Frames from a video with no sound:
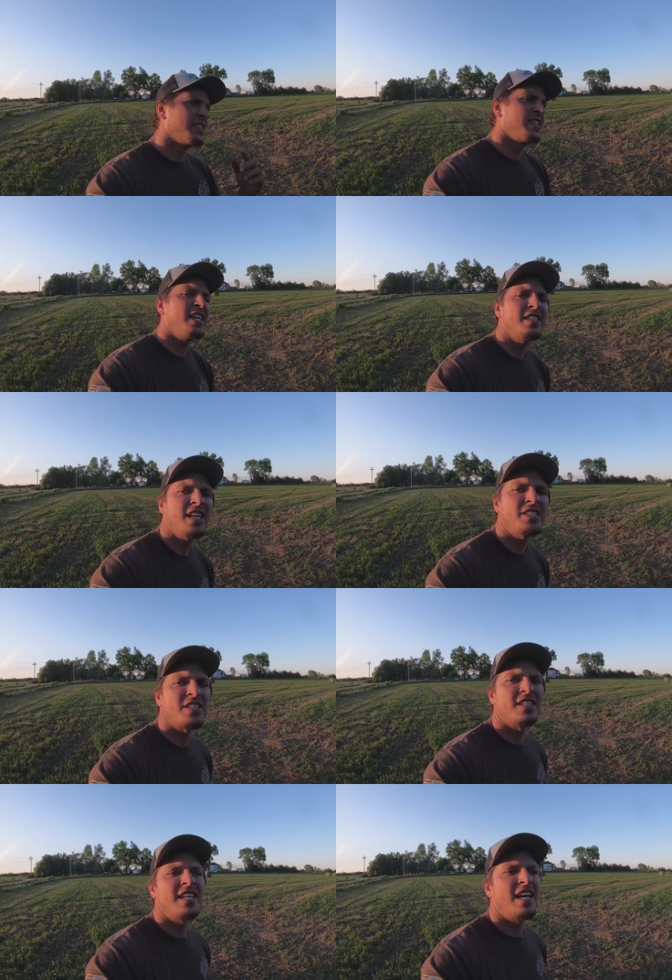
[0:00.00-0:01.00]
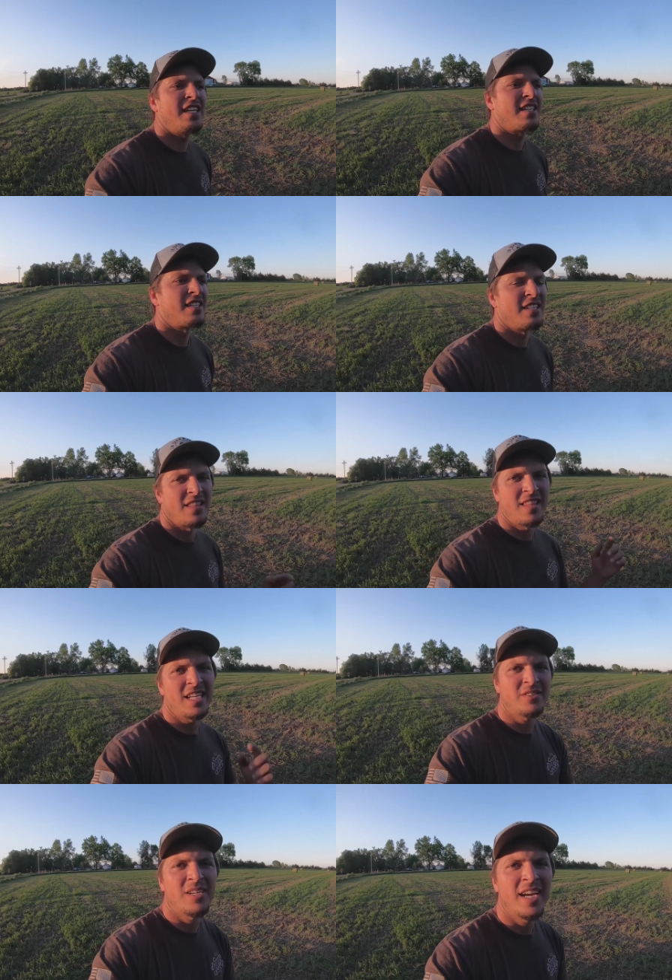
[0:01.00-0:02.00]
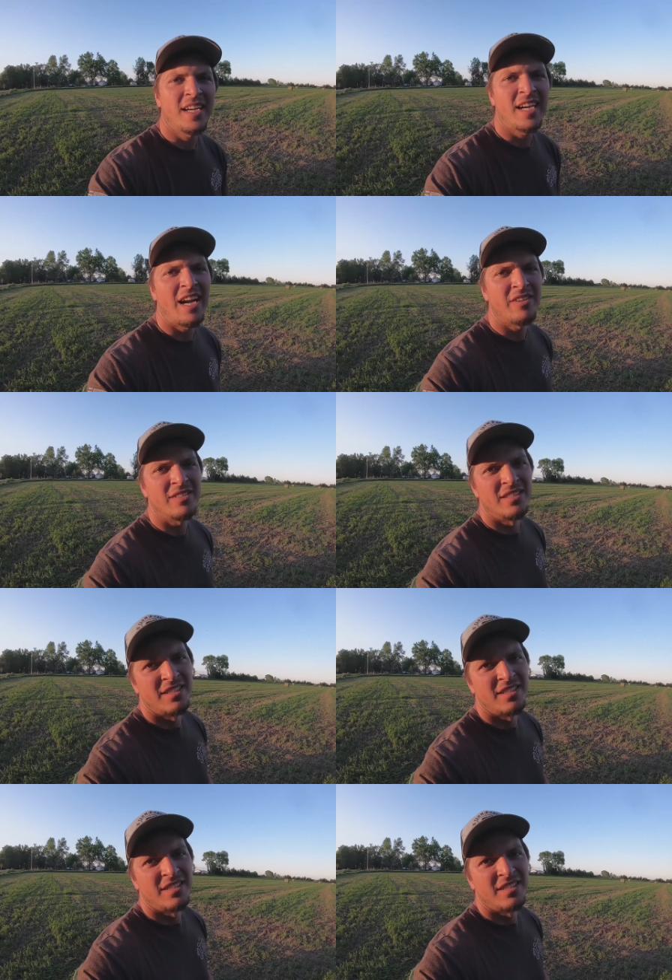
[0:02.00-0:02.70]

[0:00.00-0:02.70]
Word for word: stay in touch on that. Thanks for hanging out.